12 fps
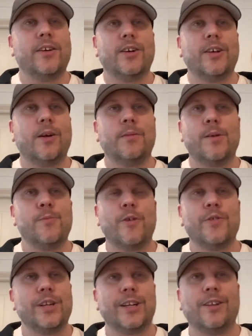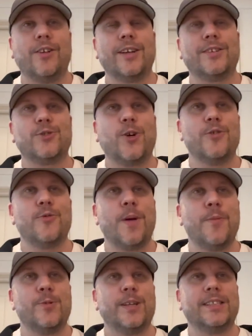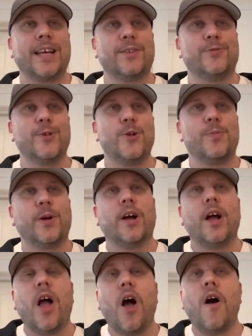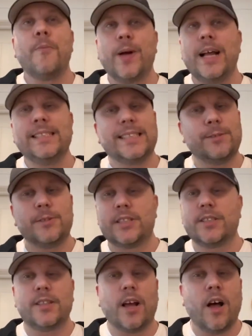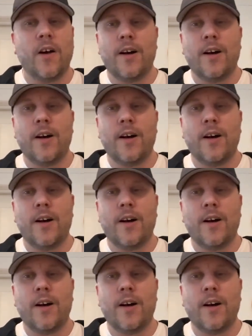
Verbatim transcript: I, I'm not even going to get like trying to remember the exact route, but I basically was just like,